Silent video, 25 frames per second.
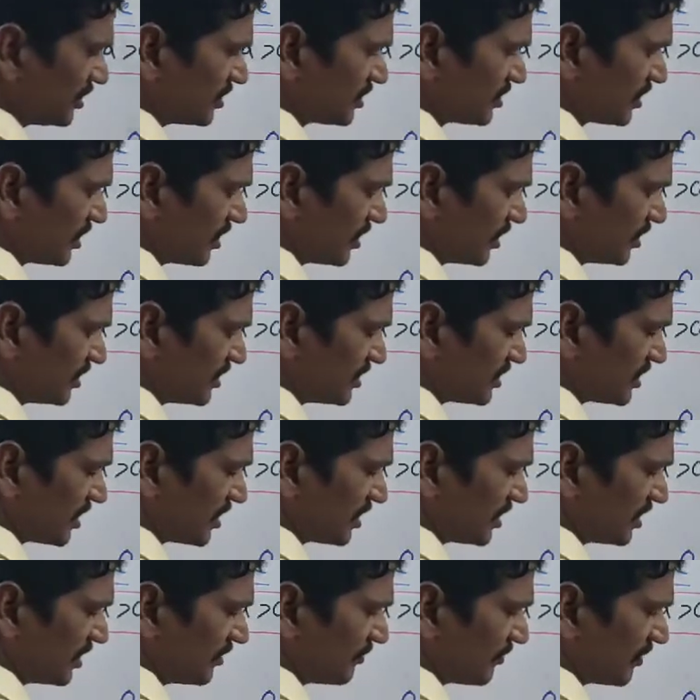Okay, these
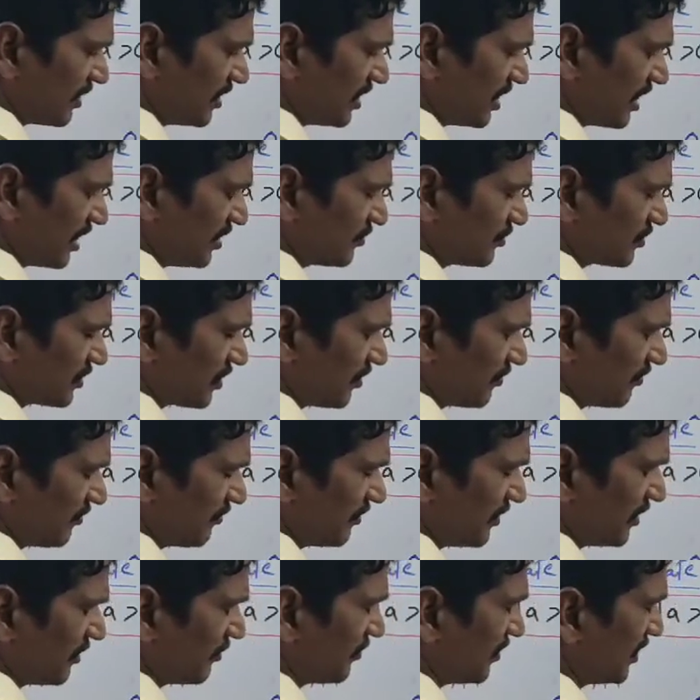are the different
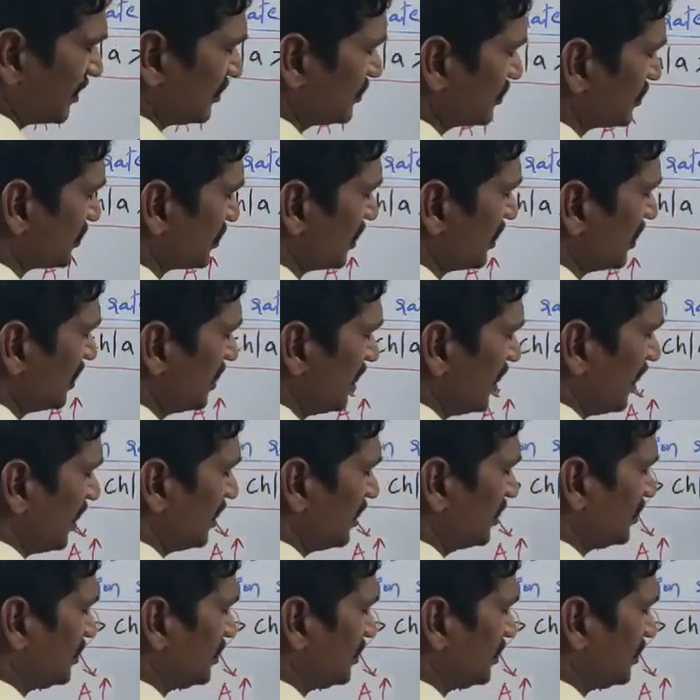types of wavelengths,